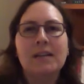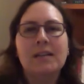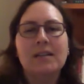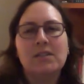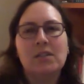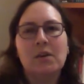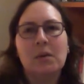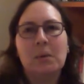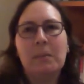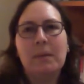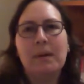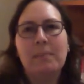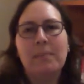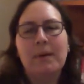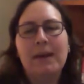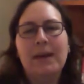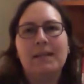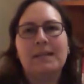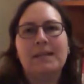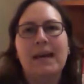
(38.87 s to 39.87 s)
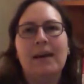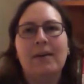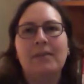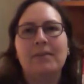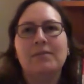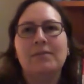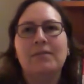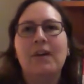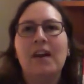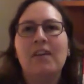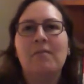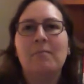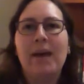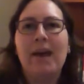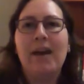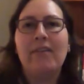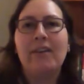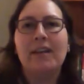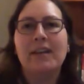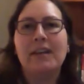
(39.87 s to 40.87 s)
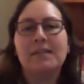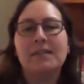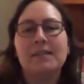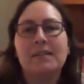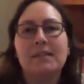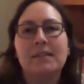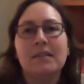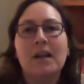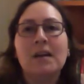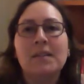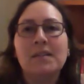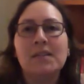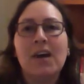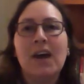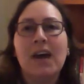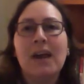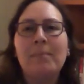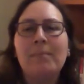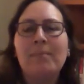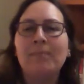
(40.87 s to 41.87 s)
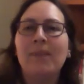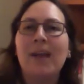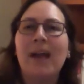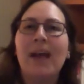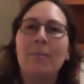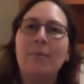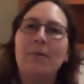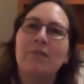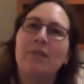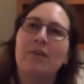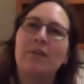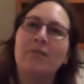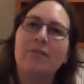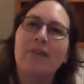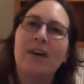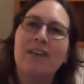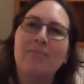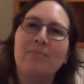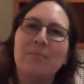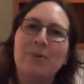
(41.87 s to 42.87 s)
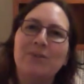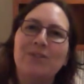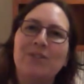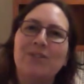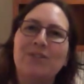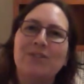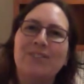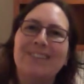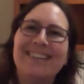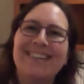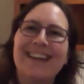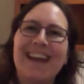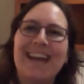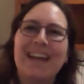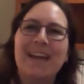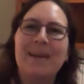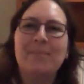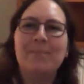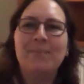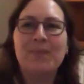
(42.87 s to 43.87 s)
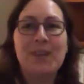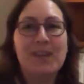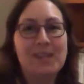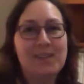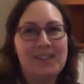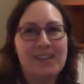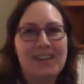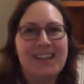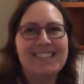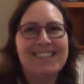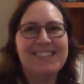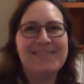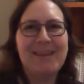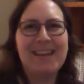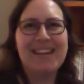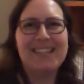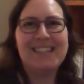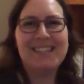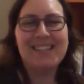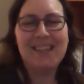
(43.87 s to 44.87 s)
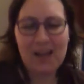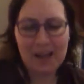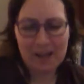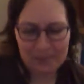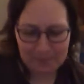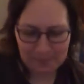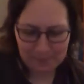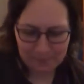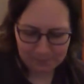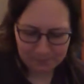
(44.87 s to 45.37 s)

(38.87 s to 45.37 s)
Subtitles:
so we picked out five pairings last time and we've got five more to do today. So let's make a start.